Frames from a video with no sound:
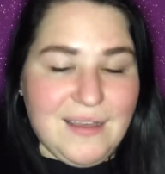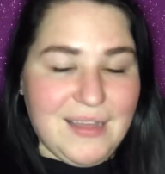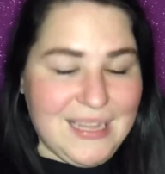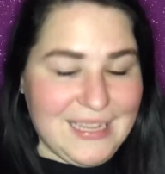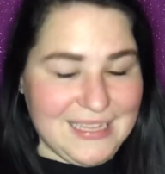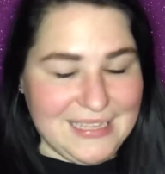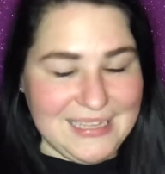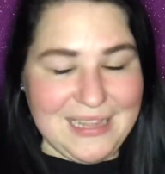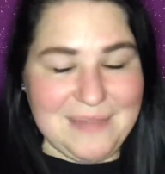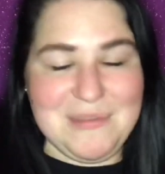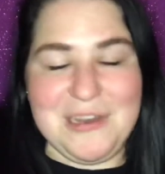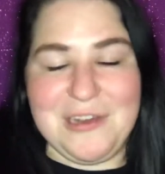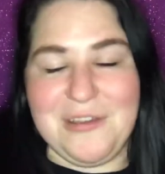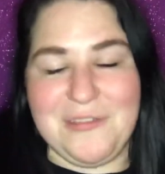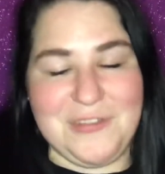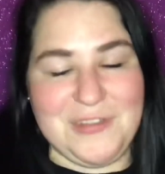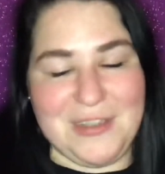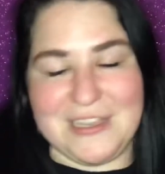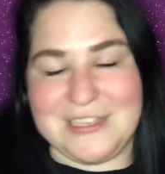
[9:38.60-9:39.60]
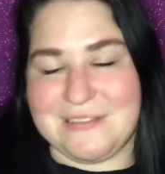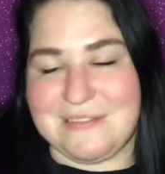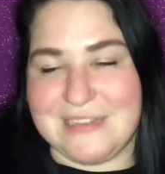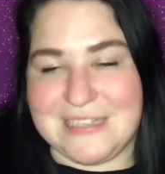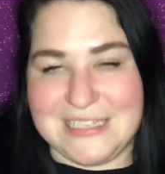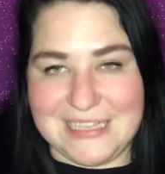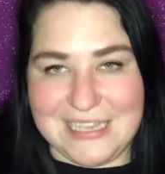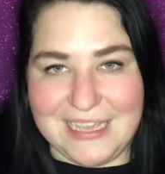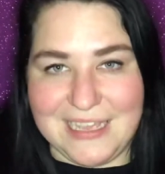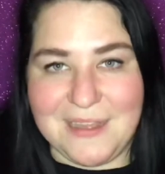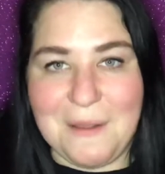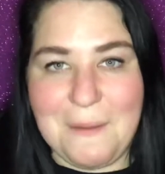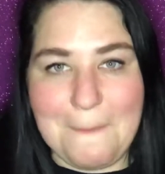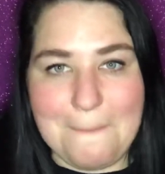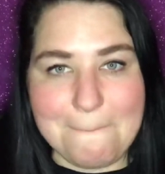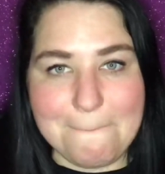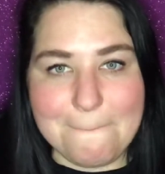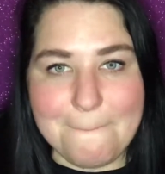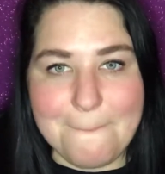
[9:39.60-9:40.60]
Let me know if you guys want to see it.
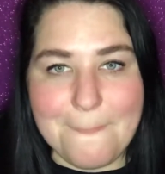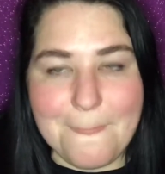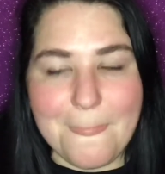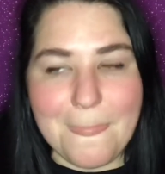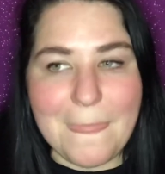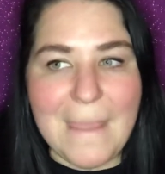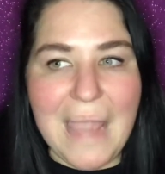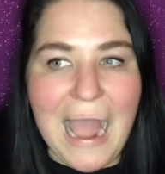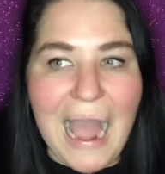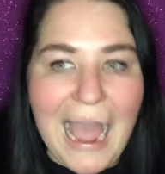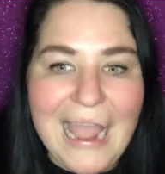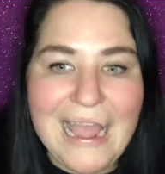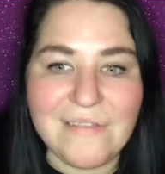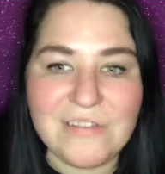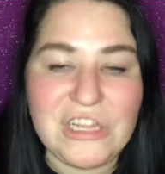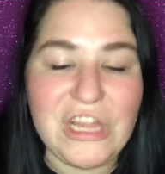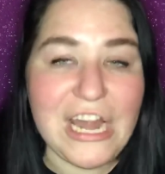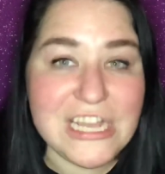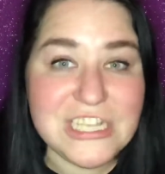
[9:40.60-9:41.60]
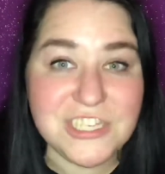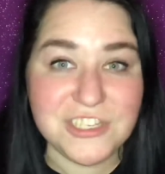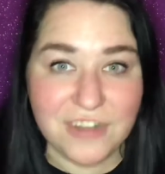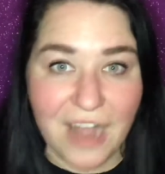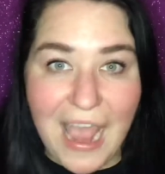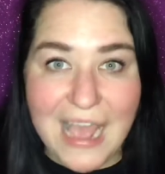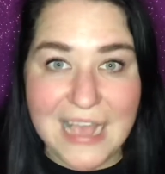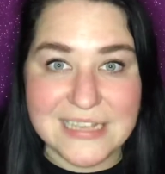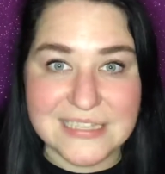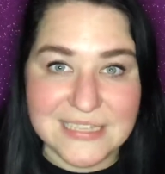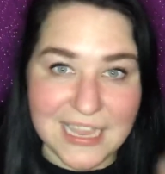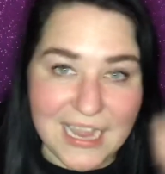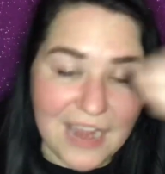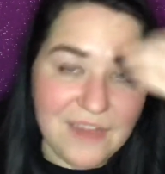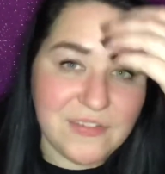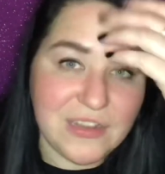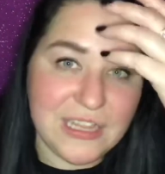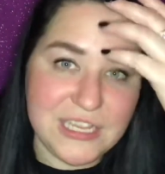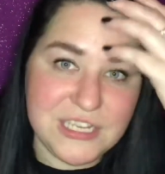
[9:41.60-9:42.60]
I have a lot of stress, like I
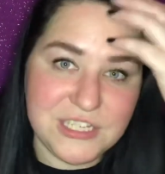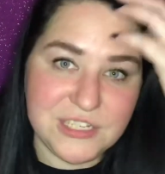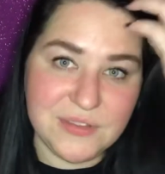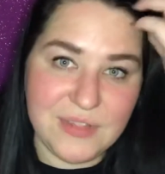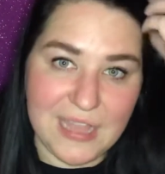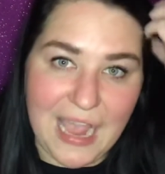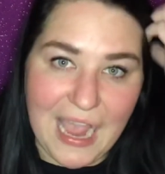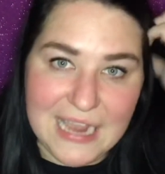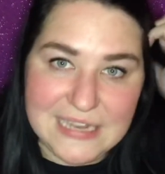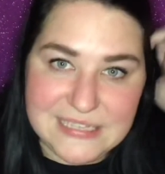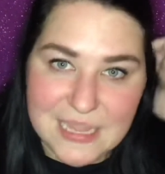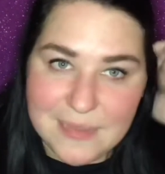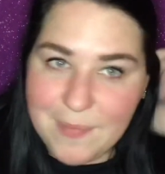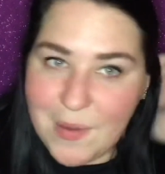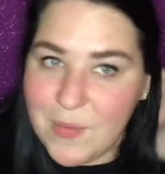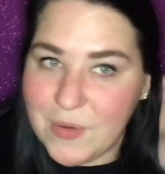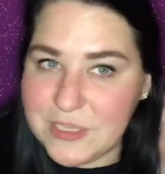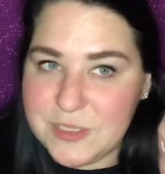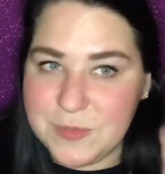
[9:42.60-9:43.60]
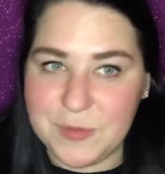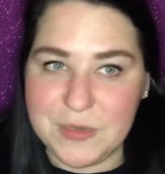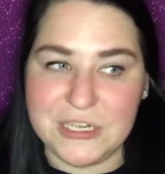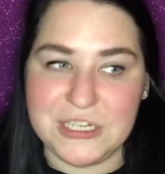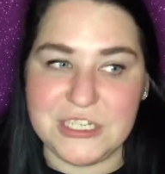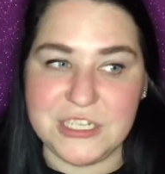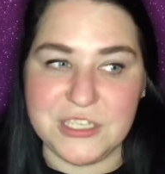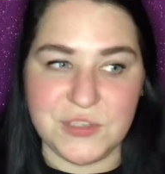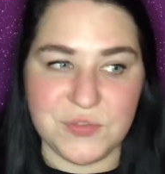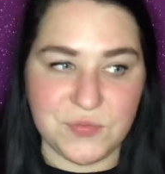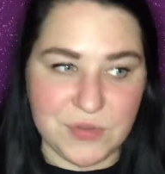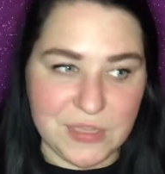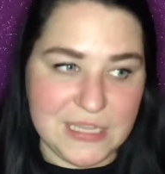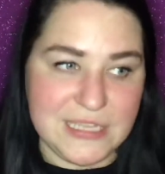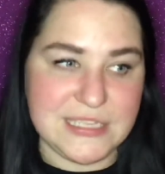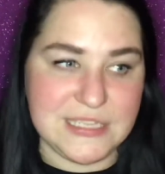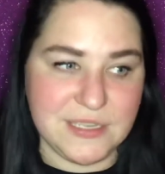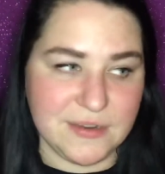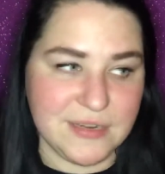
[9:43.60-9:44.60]
really do. Like, I take my Worlds predictions
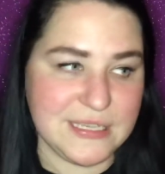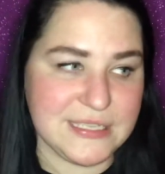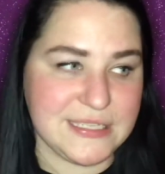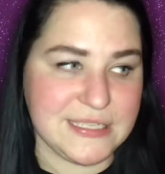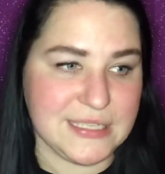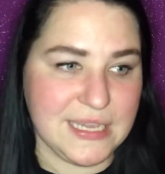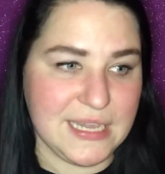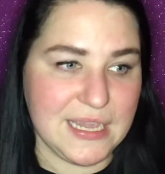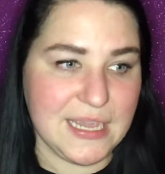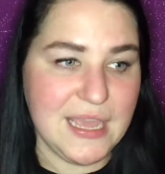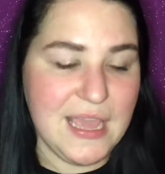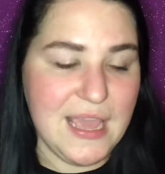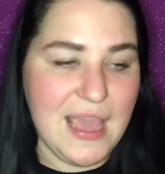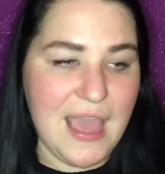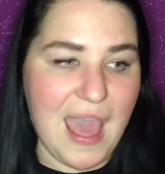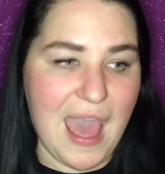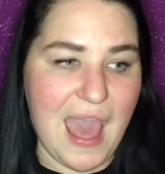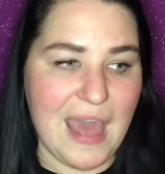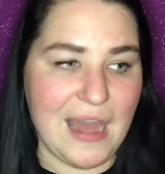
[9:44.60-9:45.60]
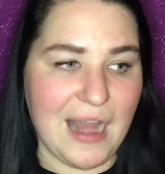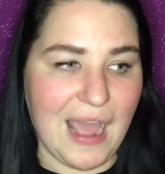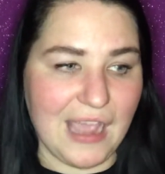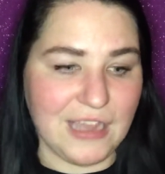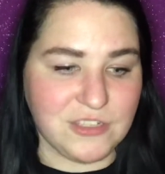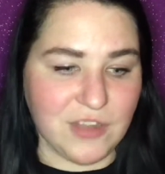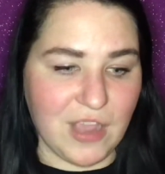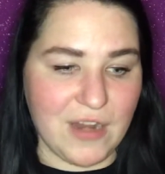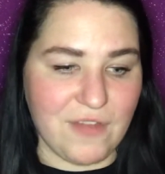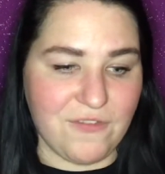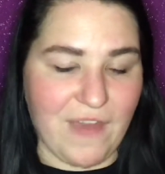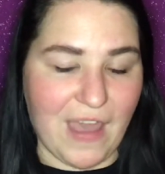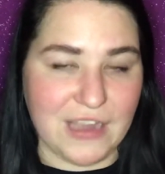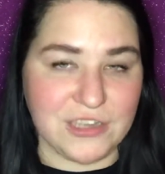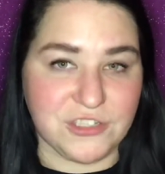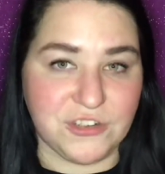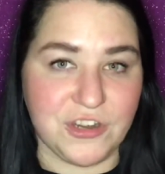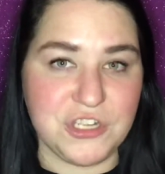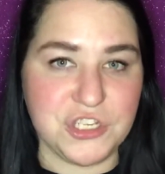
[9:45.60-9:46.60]
really seriously, and I try to
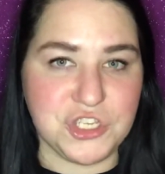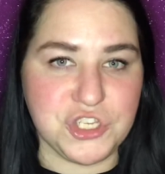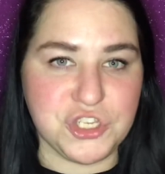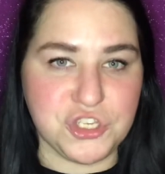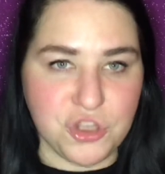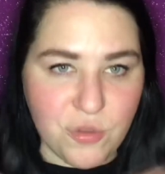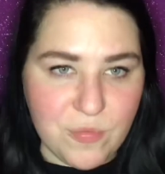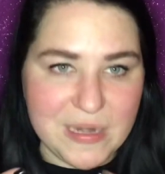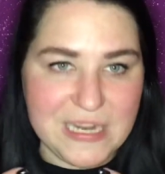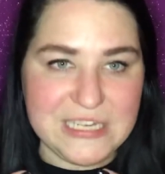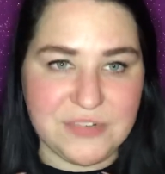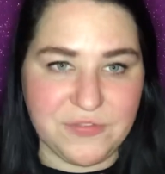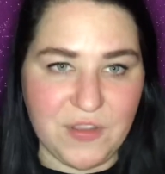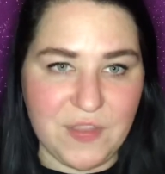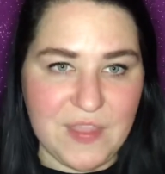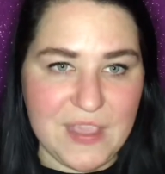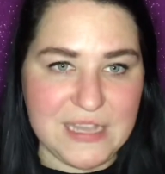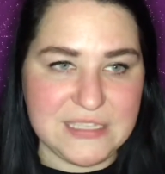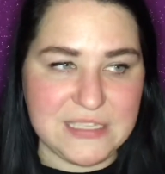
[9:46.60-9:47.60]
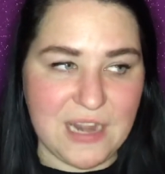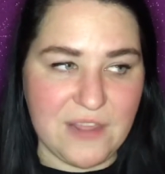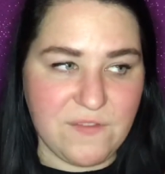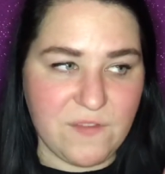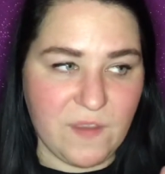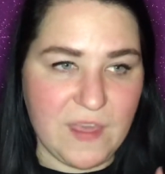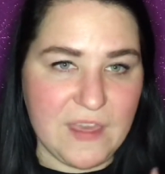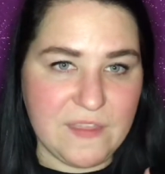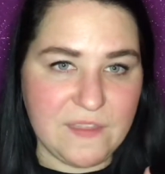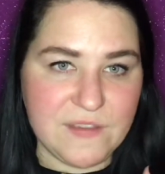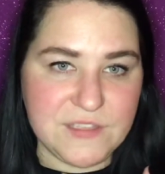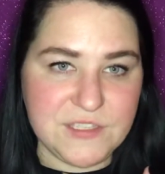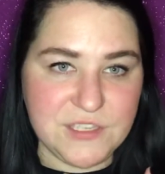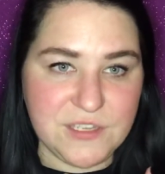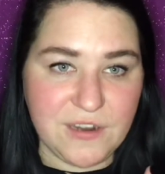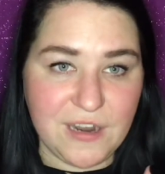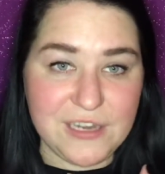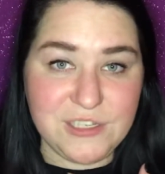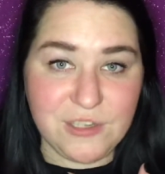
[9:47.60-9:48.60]
factor in so many different things, and I feel like this
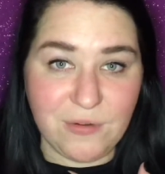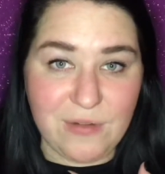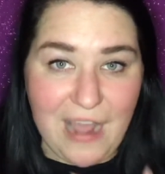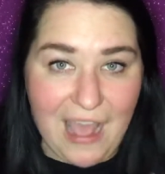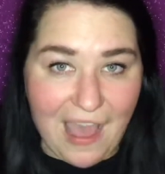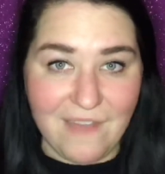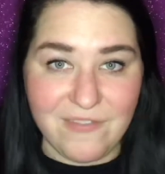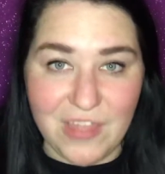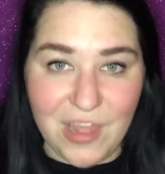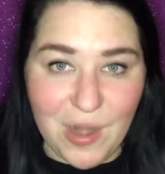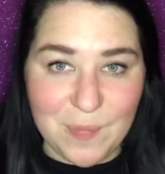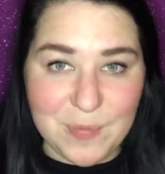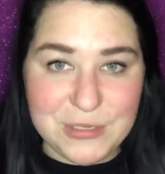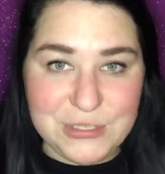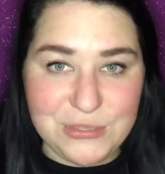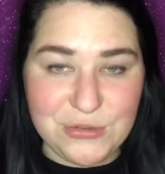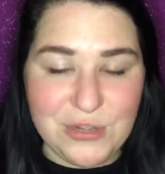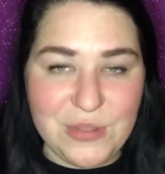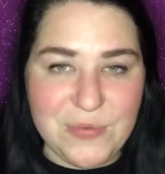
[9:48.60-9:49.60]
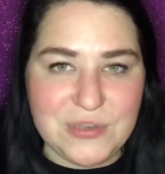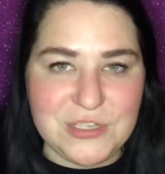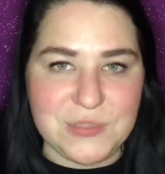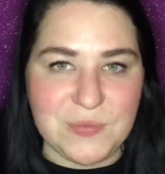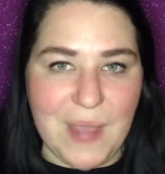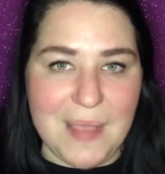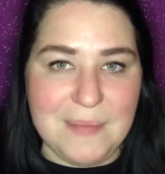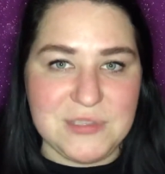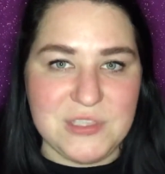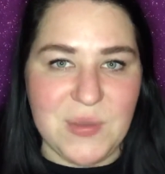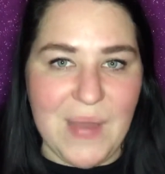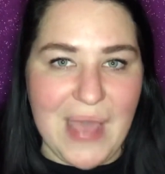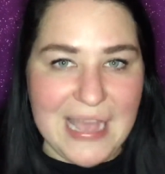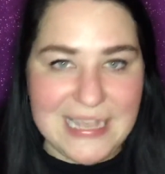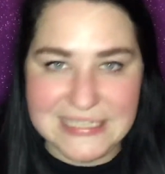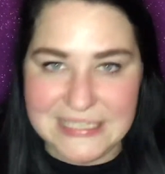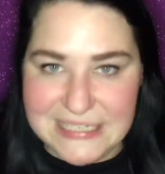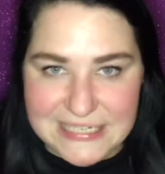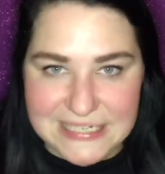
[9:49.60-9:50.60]
year I don't have that opportunity, which is why I'm so
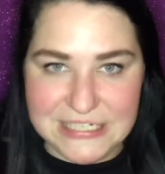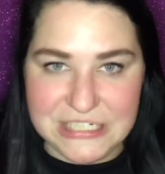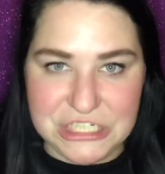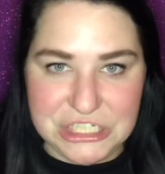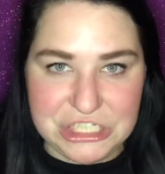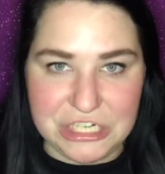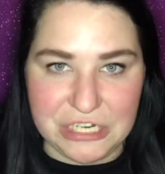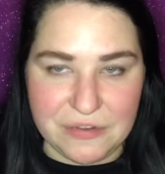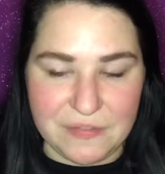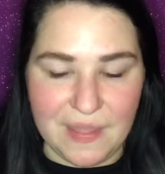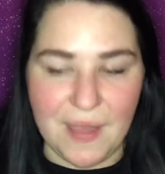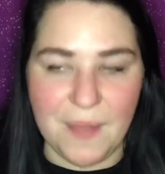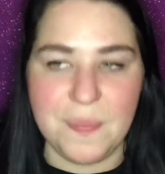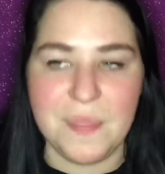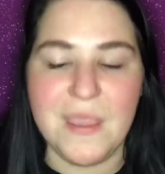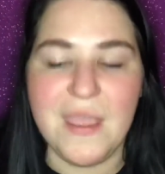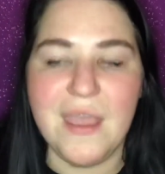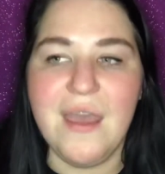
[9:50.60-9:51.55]
hesitant to share them.